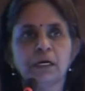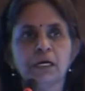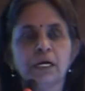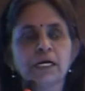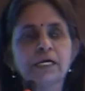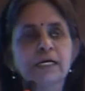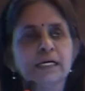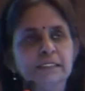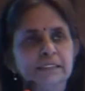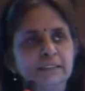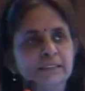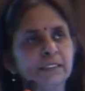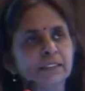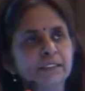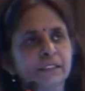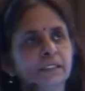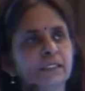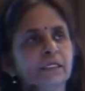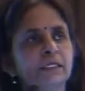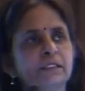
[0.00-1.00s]
a
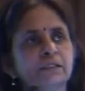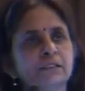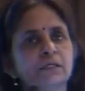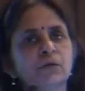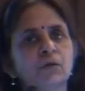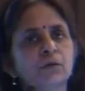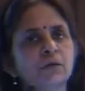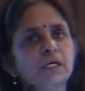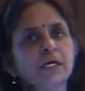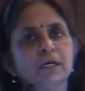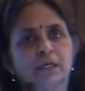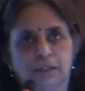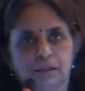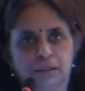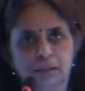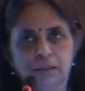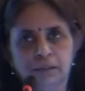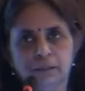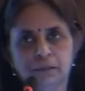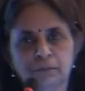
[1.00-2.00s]
concessioner is an owner.
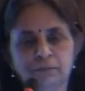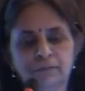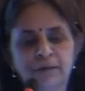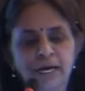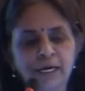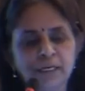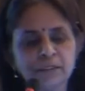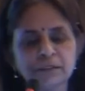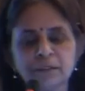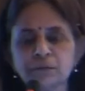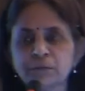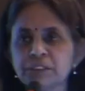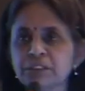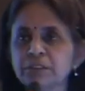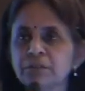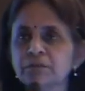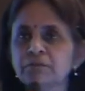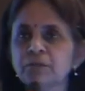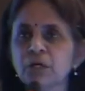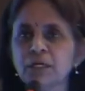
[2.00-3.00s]
Where is the
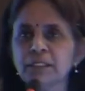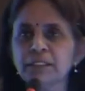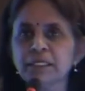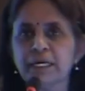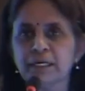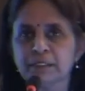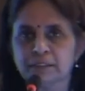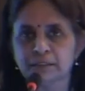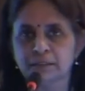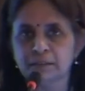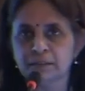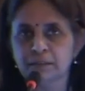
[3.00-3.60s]
question of contract?